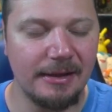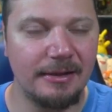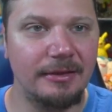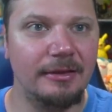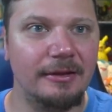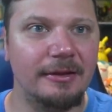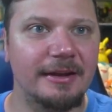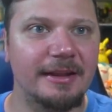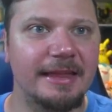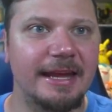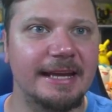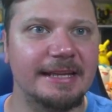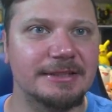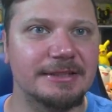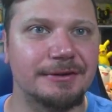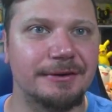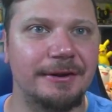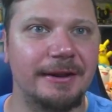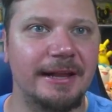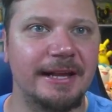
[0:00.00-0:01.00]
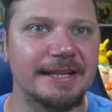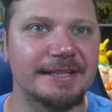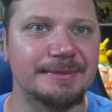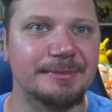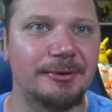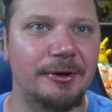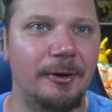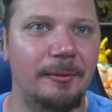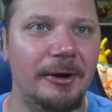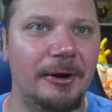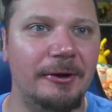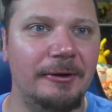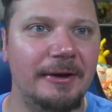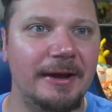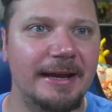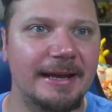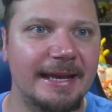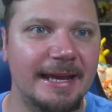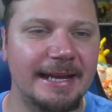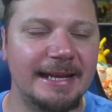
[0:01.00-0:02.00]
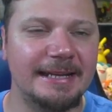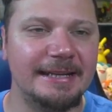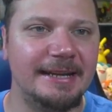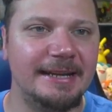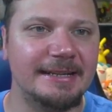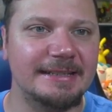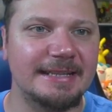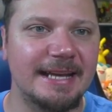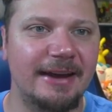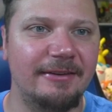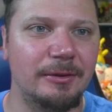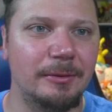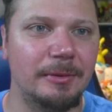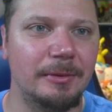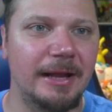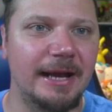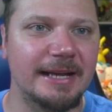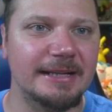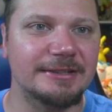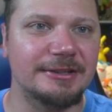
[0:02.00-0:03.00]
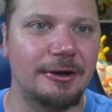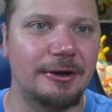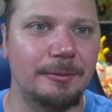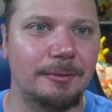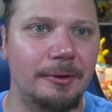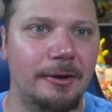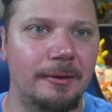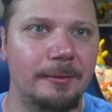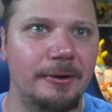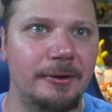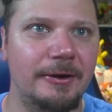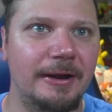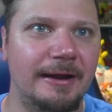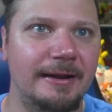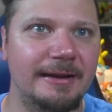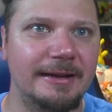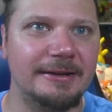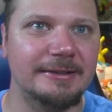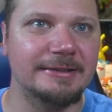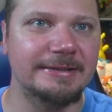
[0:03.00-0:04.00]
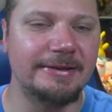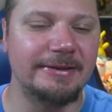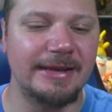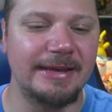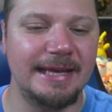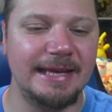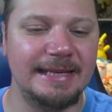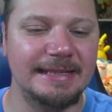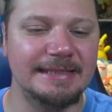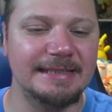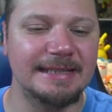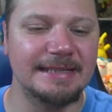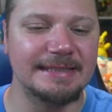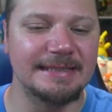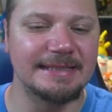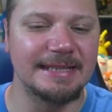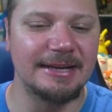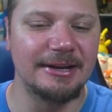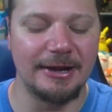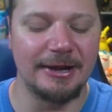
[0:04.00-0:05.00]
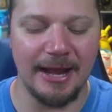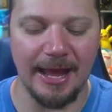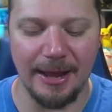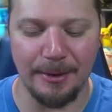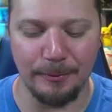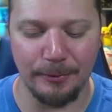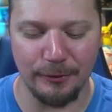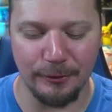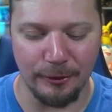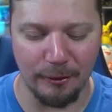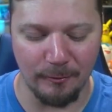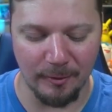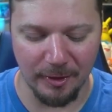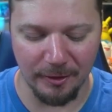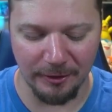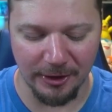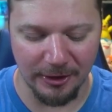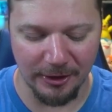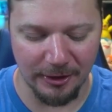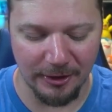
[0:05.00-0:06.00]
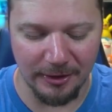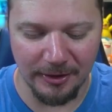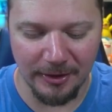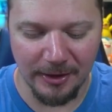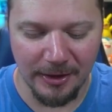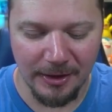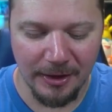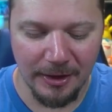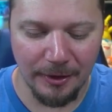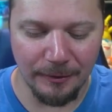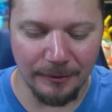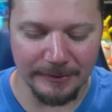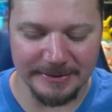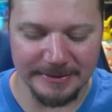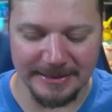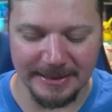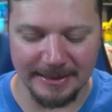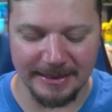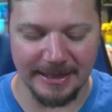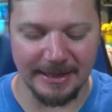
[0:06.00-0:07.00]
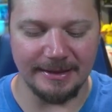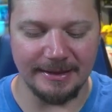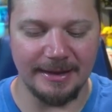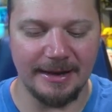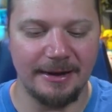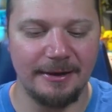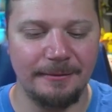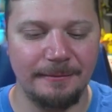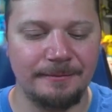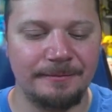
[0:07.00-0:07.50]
Look at that Snorlax promo. Again, it does have the Black Star promo down here, so it is considered a promo card. We'll set that there.